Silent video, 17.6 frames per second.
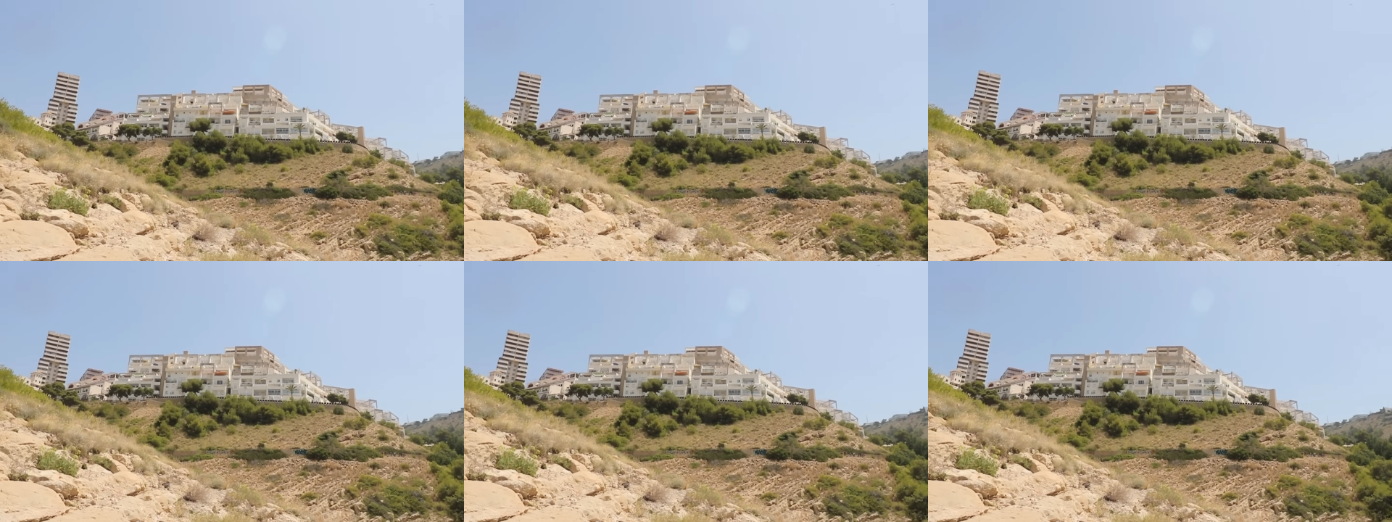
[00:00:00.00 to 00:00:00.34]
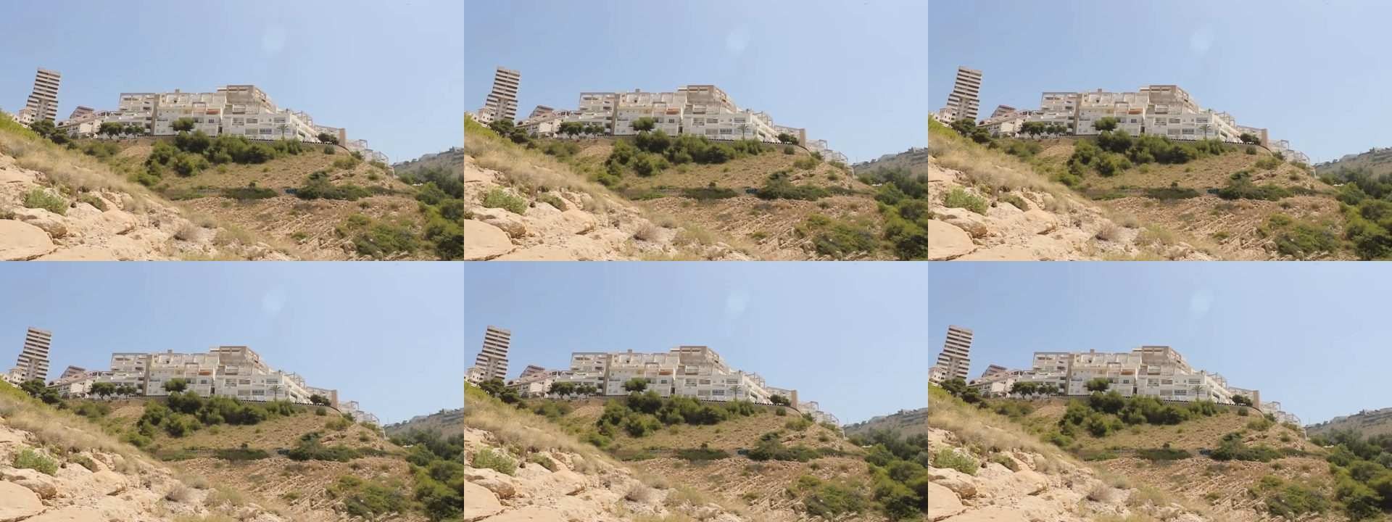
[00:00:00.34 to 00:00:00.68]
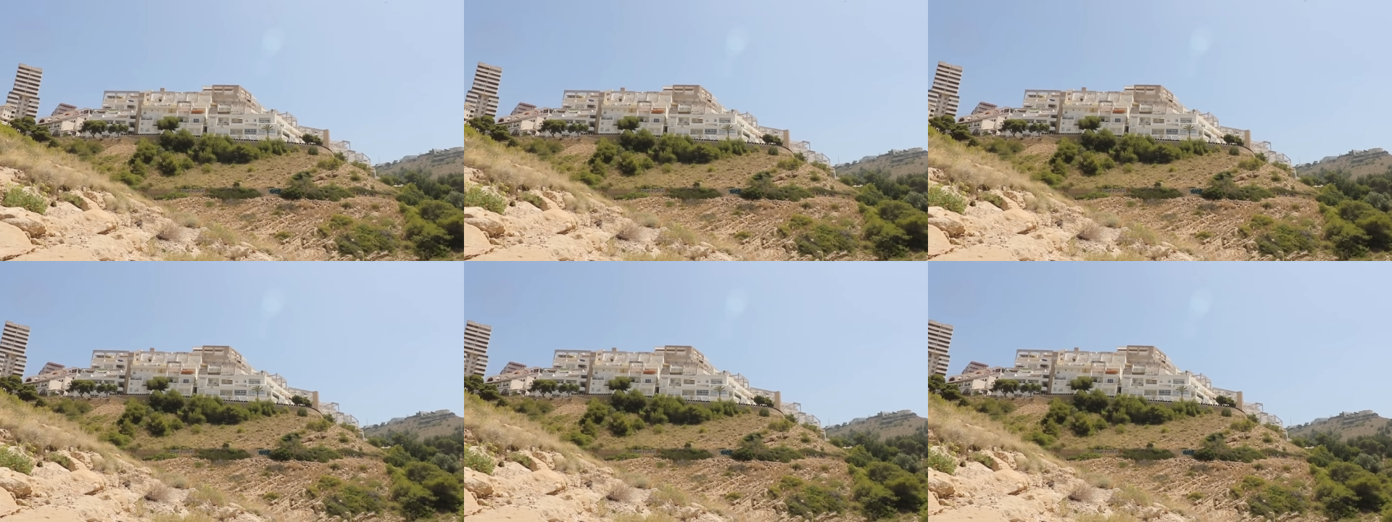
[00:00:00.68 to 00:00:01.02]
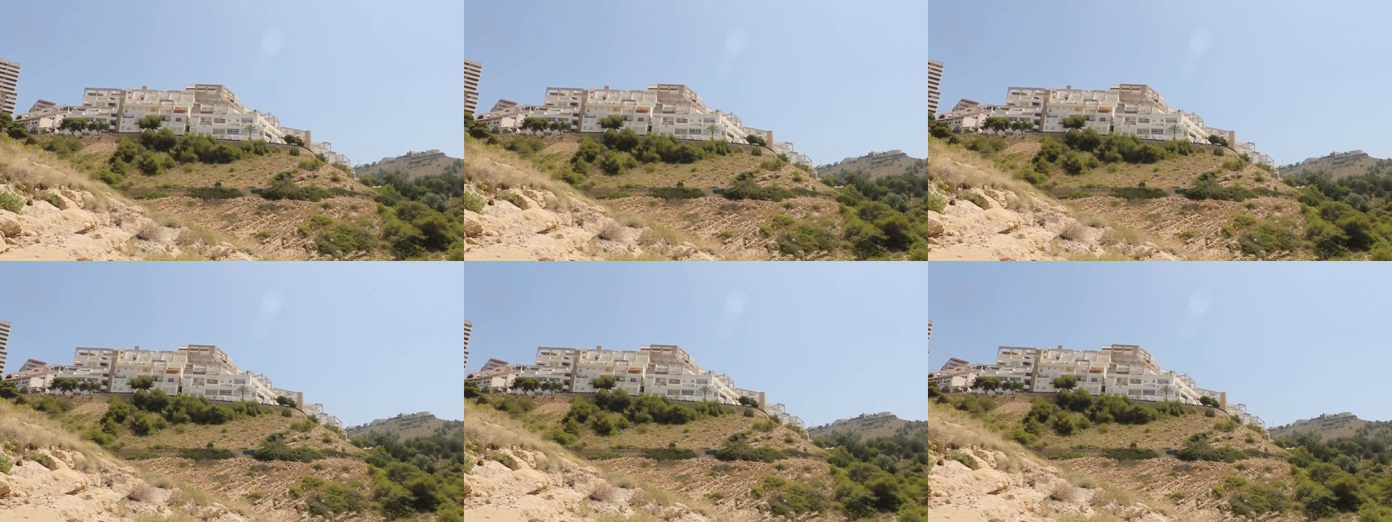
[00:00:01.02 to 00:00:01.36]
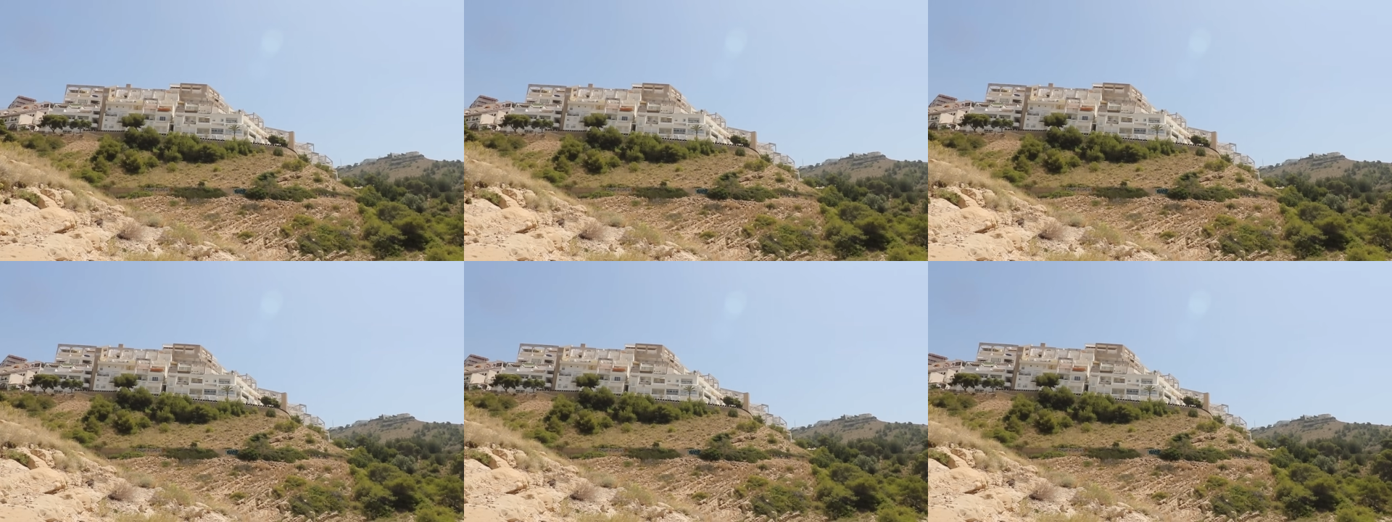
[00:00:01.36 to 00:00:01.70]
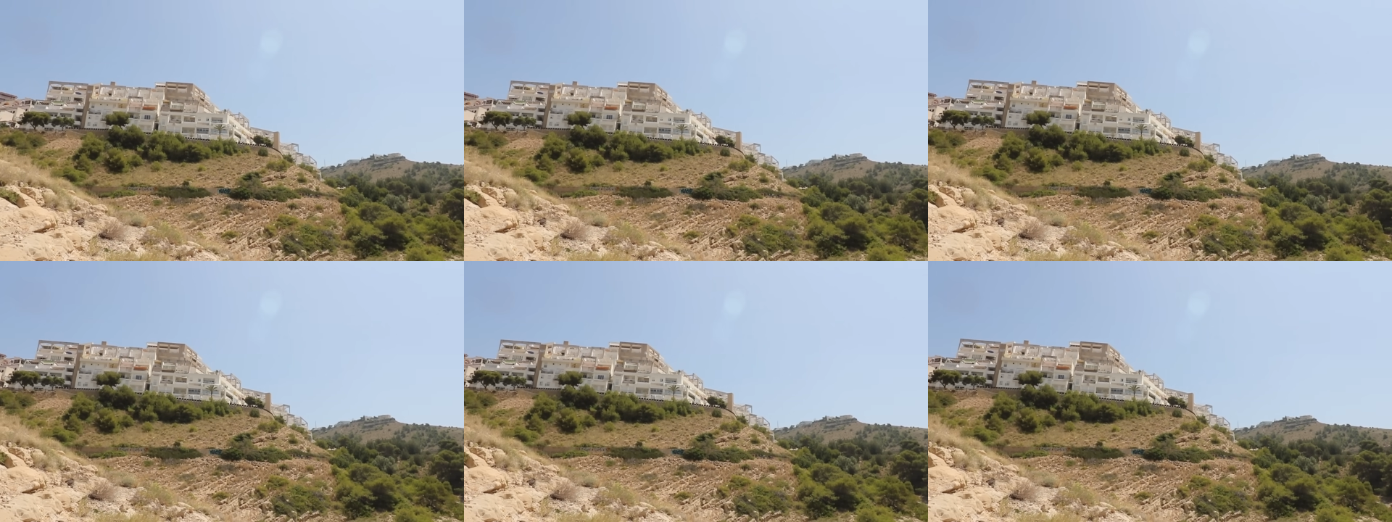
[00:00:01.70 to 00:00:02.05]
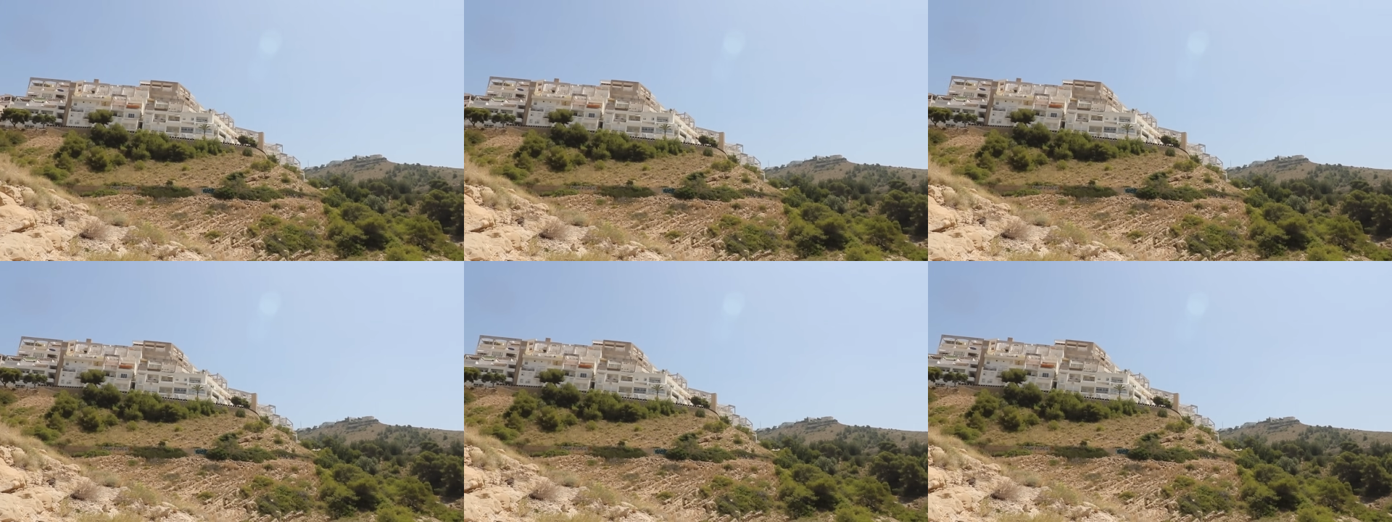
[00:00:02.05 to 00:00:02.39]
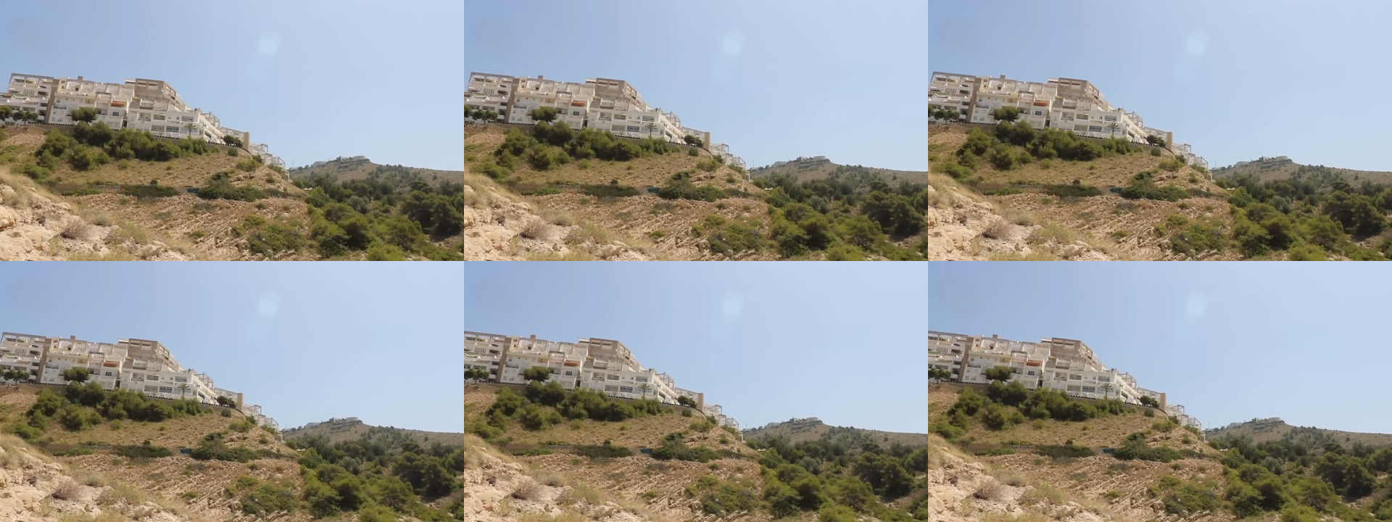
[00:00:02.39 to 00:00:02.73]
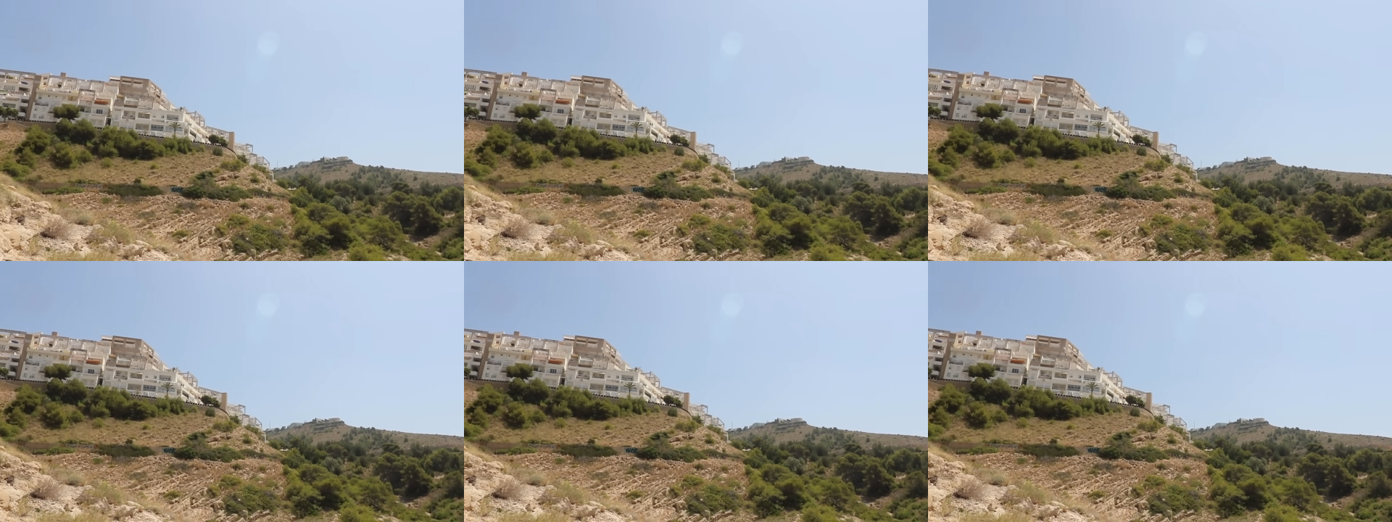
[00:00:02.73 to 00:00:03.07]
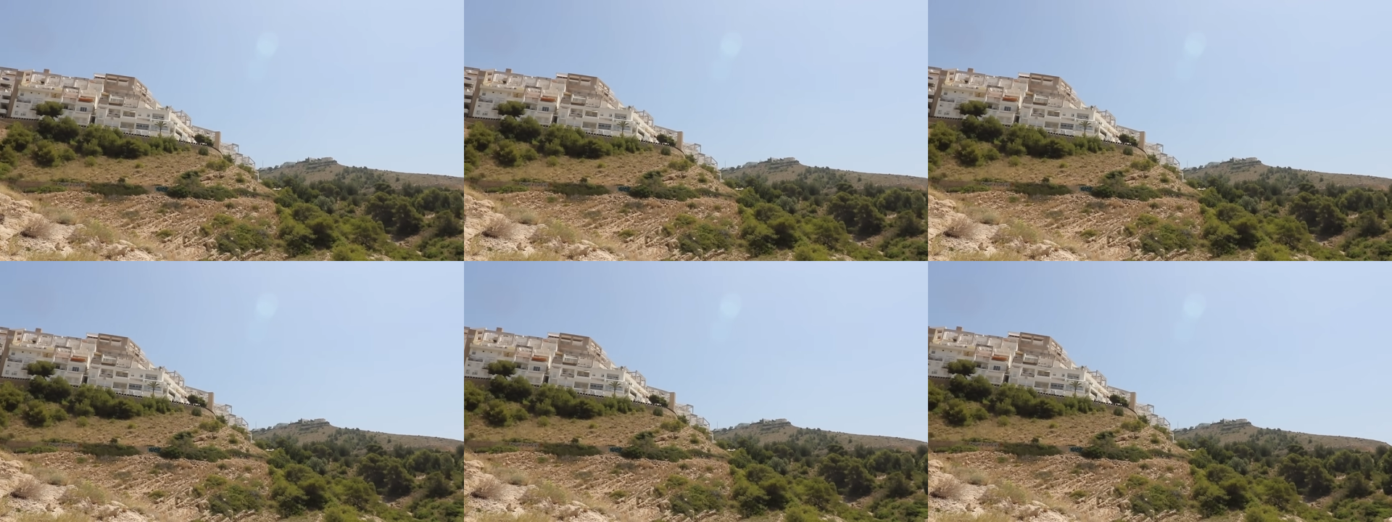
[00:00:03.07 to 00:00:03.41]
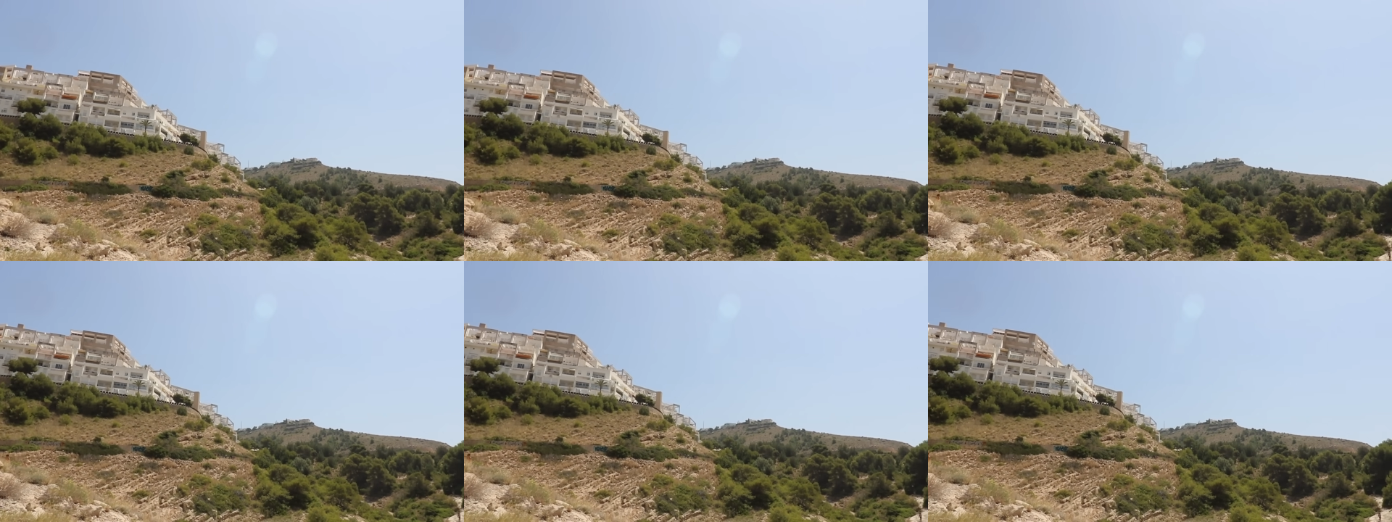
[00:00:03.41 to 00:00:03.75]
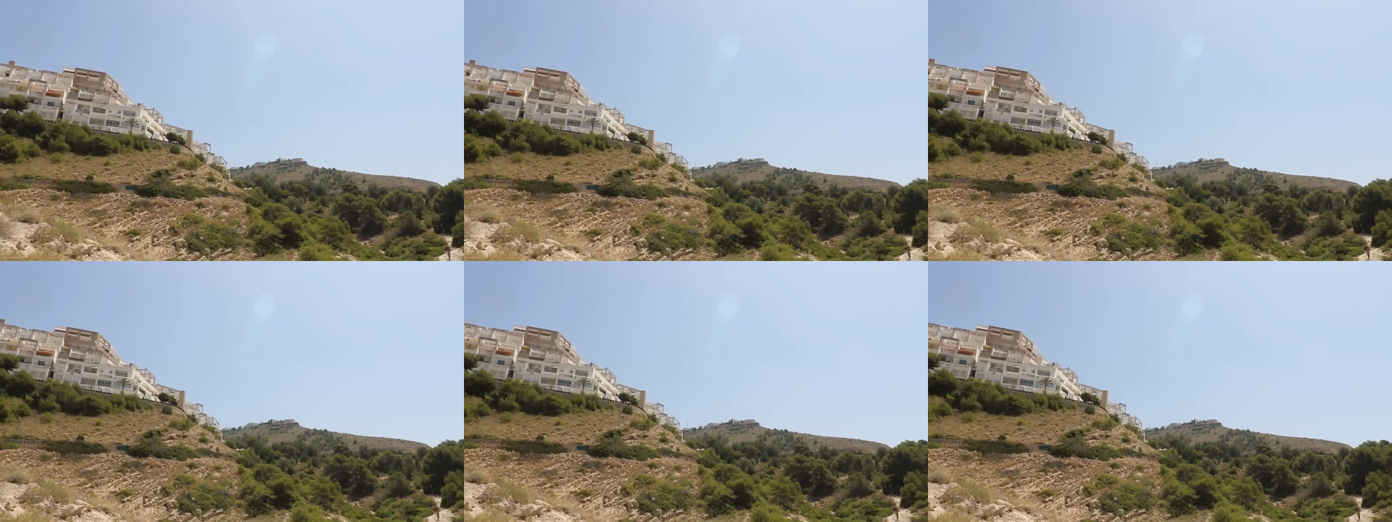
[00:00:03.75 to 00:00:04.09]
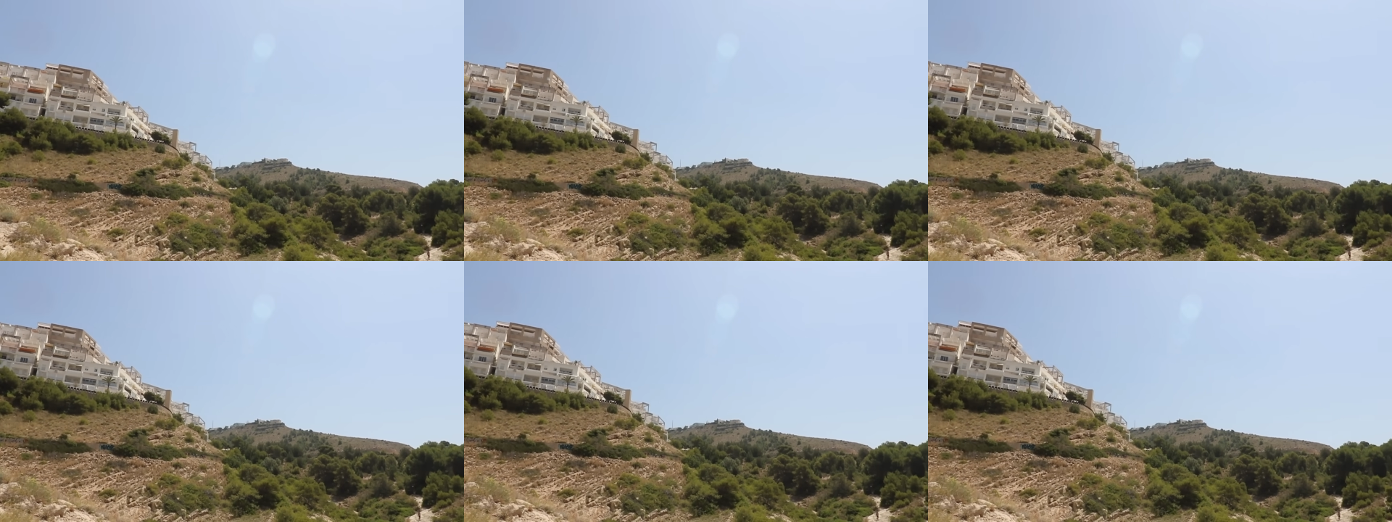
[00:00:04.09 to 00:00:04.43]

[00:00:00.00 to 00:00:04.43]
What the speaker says: [unreadable: no face in view]